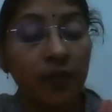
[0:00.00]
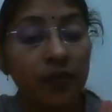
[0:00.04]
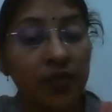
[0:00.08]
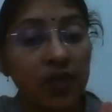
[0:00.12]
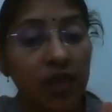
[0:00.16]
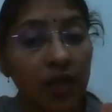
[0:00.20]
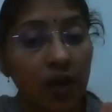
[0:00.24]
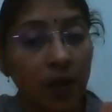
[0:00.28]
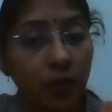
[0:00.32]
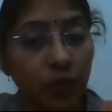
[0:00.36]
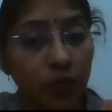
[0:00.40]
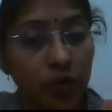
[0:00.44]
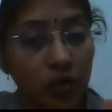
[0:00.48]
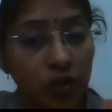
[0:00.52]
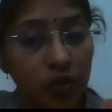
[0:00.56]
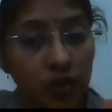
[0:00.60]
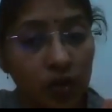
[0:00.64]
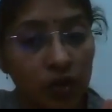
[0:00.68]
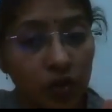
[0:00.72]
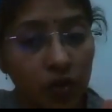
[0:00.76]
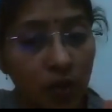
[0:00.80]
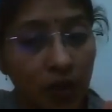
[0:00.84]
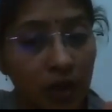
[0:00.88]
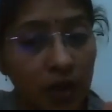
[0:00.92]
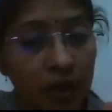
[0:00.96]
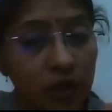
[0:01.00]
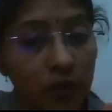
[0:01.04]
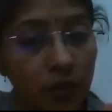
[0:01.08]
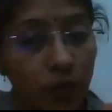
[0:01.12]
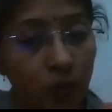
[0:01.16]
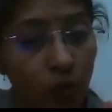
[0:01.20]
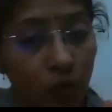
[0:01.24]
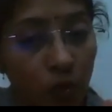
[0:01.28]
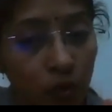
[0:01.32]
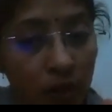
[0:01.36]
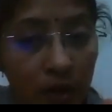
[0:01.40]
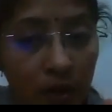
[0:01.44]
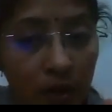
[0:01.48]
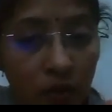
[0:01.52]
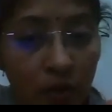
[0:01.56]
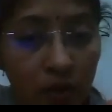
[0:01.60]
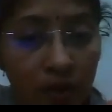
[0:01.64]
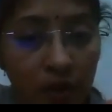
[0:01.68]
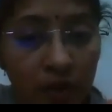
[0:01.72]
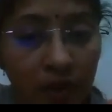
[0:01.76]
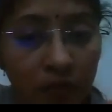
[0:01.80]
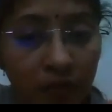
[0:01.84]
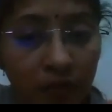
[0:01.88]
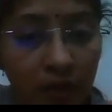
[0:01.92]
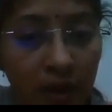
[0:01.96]
If serum progesterone is more than
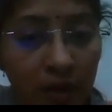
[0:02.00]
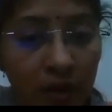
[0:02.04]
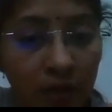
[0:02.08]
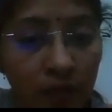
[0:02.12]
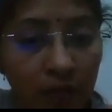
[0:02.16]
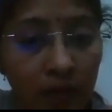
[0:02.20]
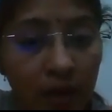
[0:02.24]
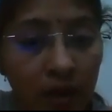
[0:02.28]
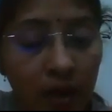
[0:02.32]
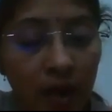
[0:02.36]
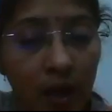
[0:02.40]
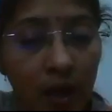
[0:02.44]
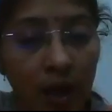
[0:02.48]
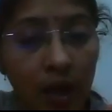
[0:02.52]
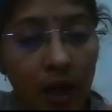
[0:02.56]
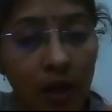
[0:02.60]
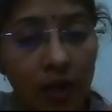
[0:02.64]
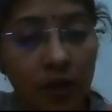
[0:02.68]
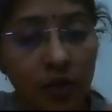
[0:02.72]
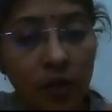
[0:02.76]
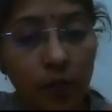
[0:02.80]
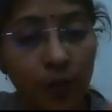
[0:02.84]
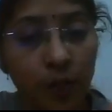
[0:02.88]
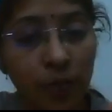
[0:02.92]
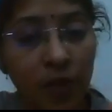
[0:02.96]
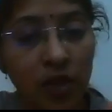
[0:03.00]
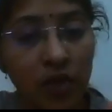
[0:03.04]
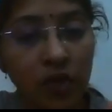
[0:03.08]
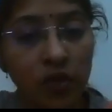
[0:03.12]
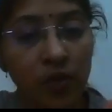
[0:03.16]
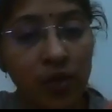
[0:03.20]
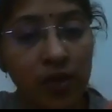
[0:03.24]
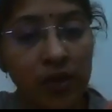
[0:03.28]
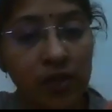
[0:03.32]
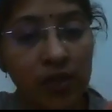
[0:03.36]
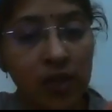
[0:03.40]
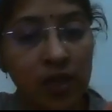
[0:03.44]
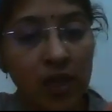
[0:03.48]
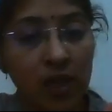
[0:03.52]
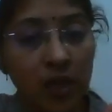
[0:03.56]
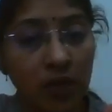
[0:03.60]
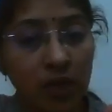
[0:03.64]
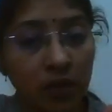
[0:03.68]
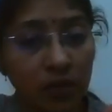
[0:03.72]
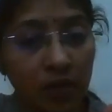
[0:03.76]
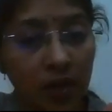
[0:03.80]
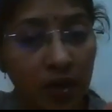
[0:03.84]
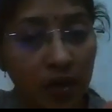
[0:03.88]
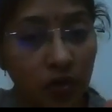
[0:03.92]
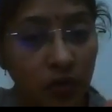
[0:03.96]
25 and repeat USG
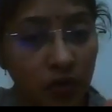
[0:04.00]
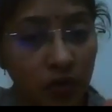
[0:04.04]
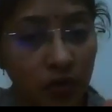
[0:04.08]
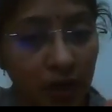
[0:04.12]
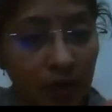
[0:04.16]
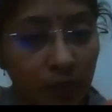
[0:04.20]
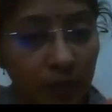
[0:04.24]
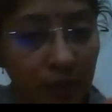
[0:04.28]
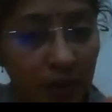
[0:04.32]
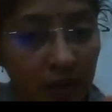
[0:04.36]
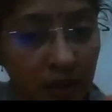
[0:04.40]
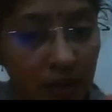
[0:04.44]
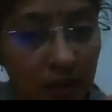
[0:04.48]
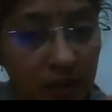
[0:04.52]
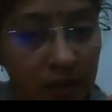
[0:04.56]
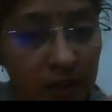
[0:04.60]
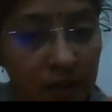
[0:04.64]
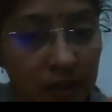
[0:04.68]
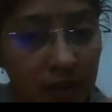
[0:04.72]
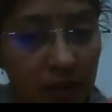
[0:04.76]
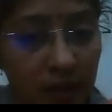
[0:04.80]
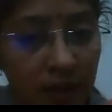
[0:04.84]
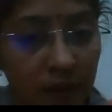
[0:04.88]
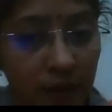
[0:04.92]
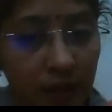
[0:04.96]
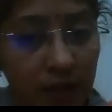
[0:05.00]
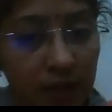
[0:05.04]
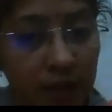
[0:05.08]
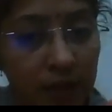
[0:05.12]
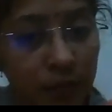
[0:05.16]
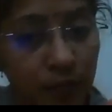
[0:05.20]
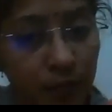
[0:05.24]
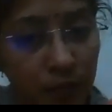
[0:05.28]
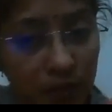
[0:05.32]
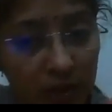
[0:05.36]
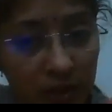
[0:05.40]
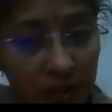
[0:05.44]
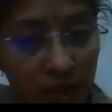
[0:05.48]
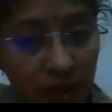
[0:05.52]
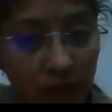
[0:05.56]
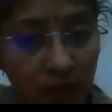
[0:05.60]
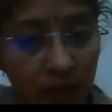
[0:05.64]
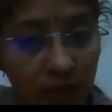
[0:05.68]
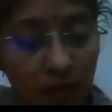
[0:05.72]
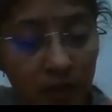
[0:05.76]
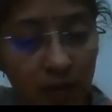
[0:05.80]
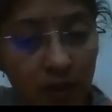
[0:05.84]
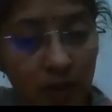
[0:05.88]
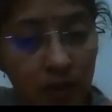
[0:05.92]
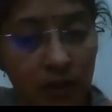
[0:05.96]
intrauterine pregnancy is
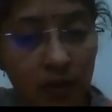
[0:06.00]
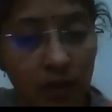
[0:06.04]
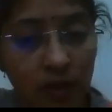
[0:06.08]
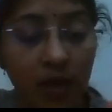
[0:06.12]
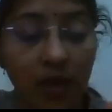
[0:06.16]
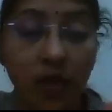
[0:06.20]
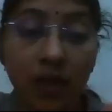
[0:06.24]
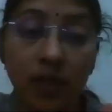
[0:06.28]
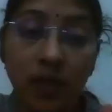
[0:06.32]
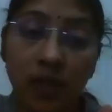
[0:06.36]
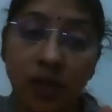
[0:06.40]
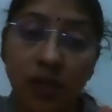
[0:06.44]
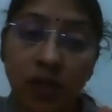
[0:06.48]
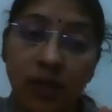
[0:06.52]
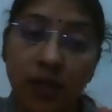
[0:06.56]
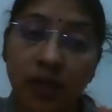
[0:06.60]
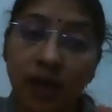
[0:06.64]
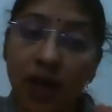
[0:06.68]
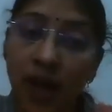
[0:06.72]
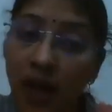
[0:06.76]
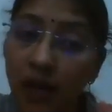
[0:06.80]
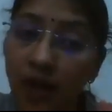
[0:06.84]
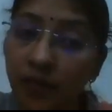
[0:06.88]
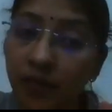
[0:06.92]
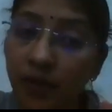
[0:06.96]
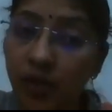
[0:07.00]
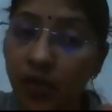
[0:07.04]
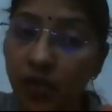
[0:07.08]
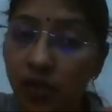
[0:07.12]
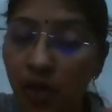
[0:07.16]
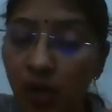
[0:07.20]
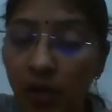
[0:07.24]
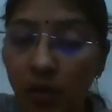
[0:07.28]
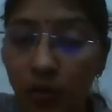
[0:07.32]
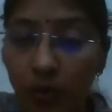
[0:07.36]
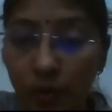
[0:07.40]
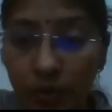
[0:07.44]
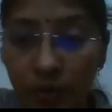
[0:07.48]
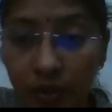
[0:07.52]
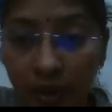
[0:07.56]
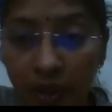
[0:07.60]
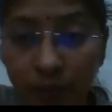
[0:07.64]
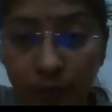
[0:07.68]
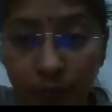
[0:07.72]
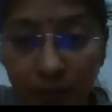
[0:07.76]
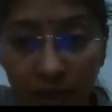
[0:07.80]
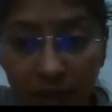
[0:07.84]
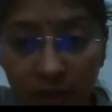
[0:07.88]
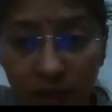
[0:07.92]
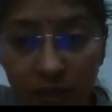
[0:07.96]
present, then it is live
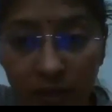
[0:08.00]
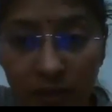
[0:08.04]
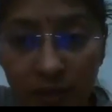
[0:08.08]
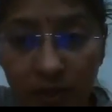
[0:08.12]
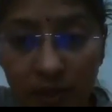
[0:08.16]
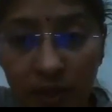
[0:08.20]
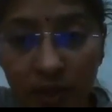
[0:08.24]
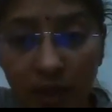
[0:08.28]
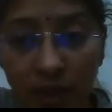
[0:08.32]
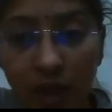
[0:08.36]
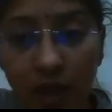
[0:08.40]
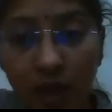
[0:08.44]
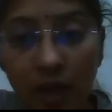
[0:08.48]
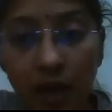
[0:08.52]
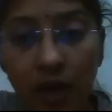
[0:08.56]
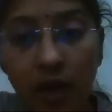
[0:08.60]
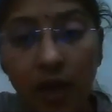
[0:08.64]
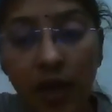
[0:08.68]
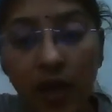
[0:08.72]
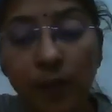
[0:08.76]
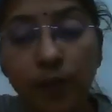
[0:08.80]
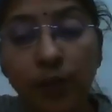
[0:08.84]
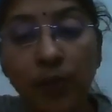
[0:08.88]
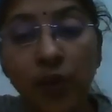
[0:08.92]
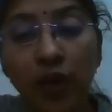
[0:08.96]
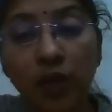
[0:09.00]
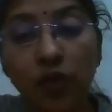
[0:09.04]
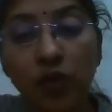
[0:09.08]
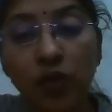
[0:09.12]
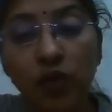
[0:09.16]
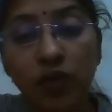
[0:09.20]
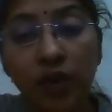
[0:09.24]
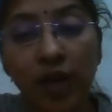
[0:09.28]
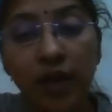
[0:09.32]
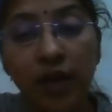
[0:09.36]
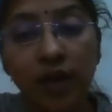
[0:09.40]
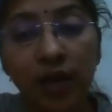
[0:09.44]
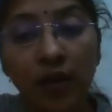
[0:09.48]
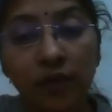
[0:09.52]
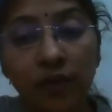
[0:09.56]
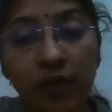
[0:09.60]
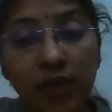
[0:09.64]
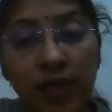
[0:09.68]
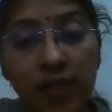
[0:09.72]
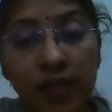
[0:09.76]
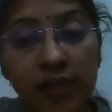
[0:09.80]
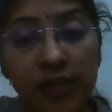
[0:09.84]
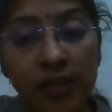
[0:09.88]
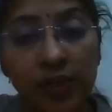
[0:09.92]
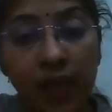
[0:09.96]
intrauterine pregnancy. If the uterine
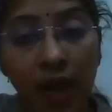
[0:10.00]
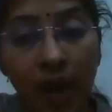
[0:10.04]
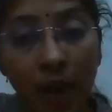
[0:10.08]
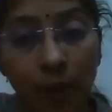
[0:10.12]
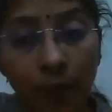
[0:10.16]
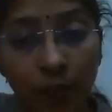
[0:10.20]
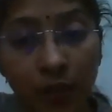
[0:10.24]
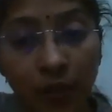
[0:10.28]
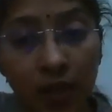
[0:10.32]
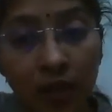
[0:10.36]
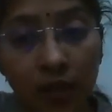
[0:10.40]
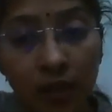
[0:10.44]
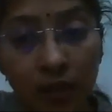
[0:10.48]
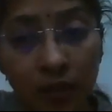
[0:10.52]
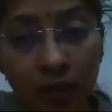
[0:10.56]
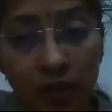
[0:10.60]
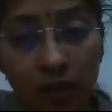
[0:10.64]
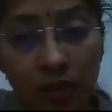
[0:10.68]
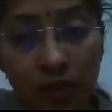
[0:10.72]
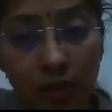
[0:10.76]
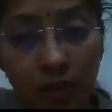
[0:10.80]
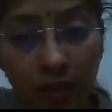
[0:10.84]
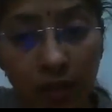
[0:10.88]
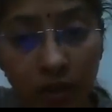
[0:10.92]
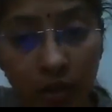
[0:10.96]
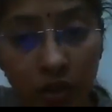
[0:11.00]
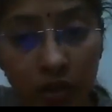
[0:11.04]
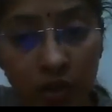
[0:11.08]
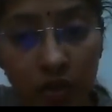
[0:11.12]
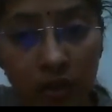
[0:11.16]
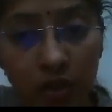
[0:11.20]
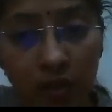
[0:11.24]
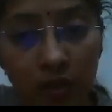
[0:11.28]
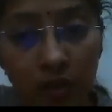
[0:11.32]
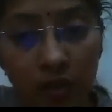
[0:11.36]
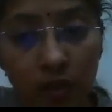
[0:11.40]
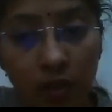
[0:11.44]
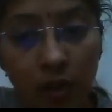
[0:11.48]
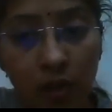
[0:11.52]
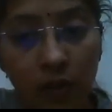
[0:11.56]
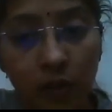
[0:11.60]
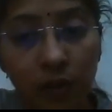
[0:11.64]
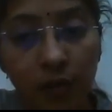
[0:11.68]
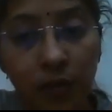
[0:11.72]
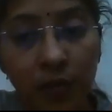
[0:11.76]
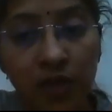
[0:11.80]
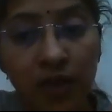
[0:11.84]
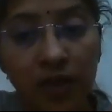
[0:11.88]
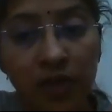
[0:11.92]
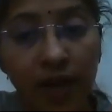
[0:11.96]
cavity is empty in this condition
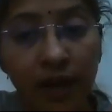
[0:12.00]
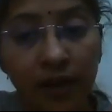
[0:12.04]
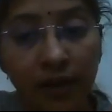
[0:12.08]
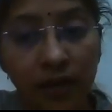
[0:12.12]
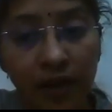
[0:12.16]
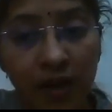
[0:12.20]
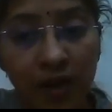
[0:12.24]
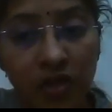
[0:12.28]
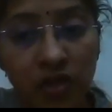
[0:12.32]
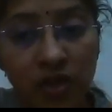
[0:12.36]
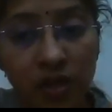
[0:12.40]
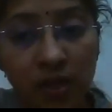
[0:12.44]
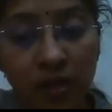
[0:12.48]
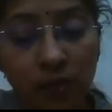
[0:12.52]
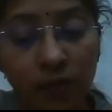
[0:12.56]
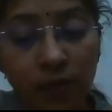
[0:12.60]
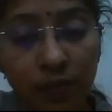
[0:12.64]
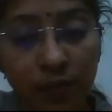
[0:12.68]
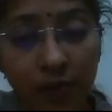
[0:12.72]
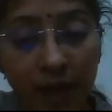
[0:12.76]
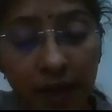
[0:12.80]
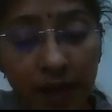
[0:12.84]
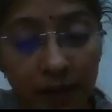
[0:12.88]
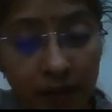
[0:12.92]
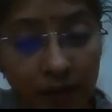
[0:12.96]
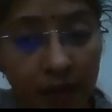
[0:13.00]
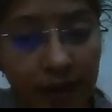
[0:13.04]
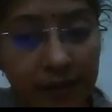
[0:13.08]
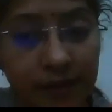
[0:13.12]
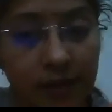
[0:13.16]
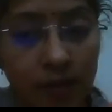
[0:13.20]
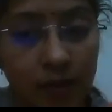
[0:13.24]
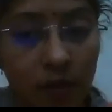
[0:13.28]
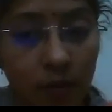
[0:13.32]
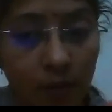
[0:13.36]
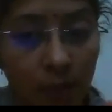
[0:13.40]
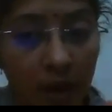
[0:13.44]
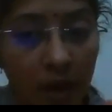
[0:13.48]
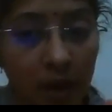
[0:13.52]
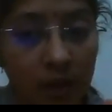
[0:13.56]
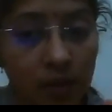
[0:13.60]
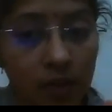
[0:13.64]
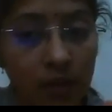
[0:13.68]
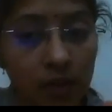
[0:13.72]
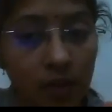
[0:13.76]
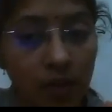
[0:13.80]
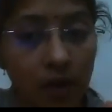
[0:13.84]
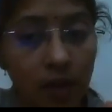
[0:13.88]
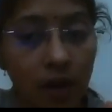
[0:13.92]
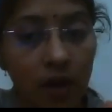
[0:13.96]
with adnexal
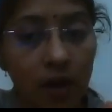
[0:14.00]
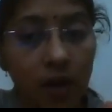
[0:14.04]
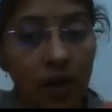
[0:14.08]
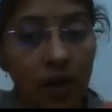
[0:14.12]
mass,